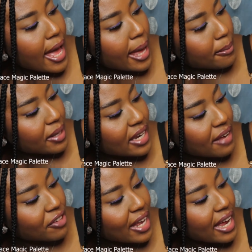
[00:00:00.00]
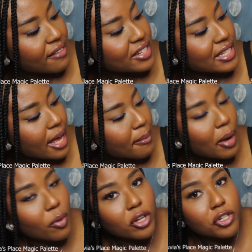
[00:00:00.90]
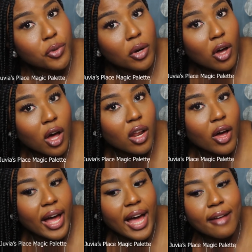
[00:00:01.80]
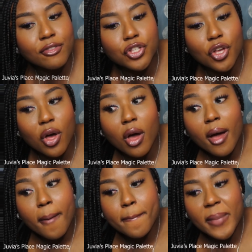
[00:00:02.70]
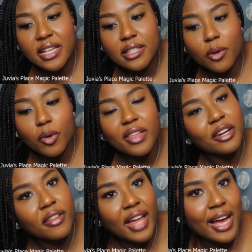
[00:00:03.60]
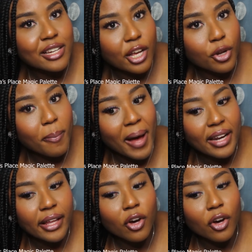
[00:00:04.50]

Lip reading: I mean, I feel like every time I want to do a color, I have to mix it with another eyeshadow palette.